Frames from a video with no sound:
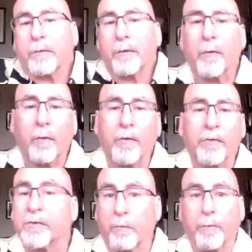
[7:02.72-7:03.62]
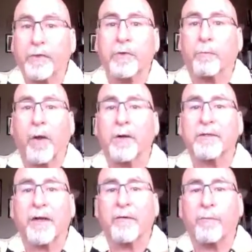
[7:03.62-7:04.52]
There's a bunch of blogs
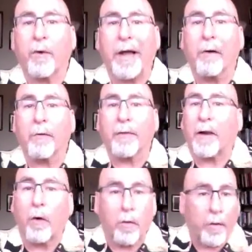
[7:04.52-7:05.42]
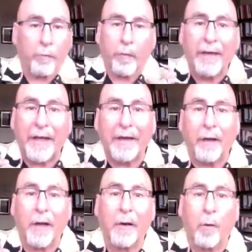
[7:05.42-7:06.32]
that I put out that I'm really getting a
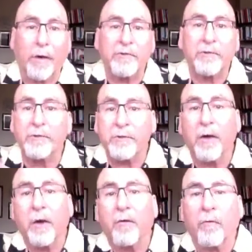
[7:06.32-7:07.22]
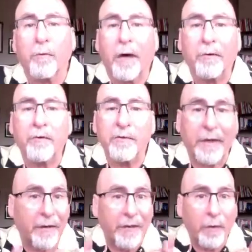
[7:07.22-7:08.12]
lot of questions from doctors
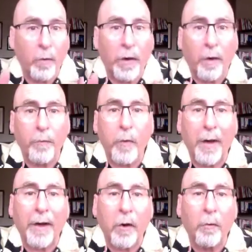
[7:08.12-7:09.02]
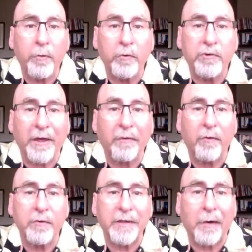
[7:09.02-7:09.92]
that I think will help you out. I hope you'll check
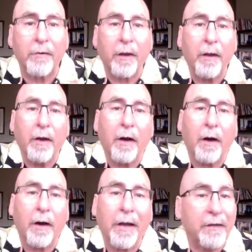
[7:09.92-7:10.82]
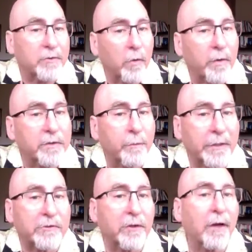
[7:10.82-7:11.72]
those out. As always,
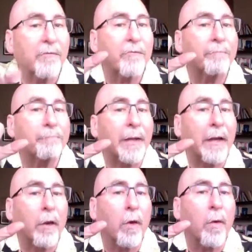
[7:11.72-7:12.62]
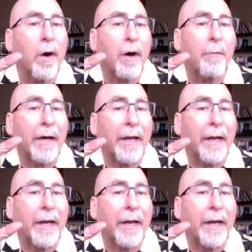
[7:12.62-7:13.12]
much love and aloha. Bye,